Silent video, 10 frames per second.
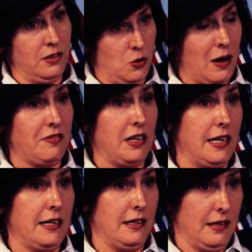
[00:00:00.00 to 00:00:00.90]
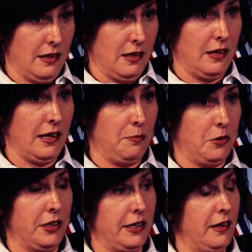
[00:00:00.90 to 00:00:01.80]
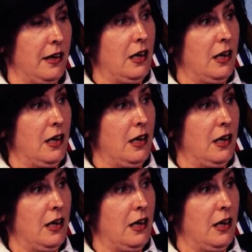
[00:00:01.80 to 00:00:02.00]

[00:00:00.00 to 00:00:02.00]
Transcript: to have it in at that point.